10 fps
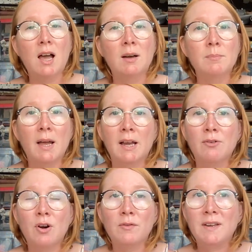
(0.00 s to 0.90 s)

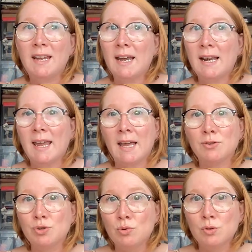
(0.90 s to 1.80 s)
at Crafty
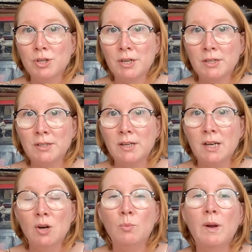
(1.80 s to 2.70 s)
Kellyanne Jordan
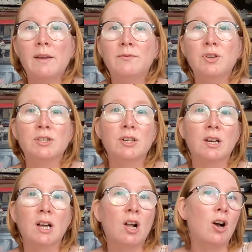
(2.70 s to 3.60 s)
with just
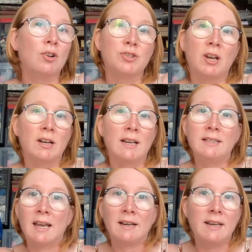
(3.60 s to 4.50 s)
a card
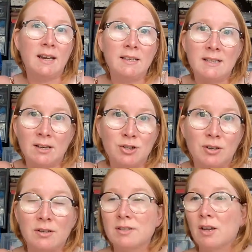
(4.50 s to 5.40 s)
journaling technique session.